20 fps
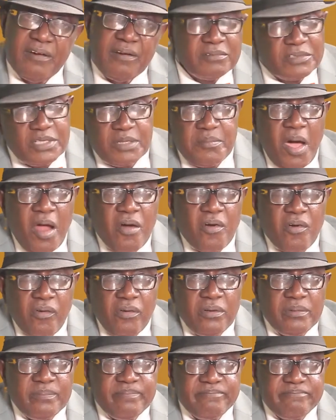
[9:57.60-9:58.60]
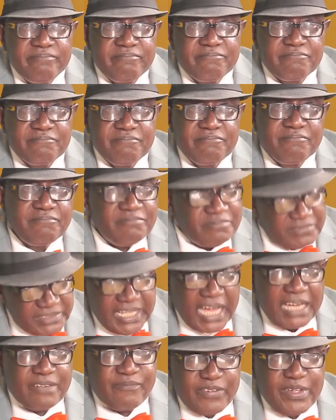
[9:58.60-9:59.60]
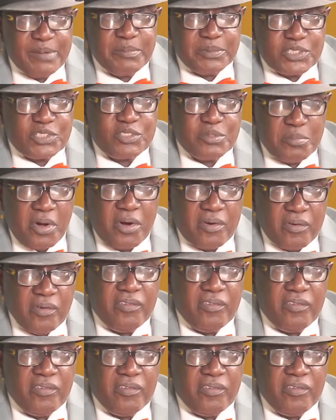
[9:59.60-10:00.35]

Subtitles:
tomorrow, that famous tomorrow,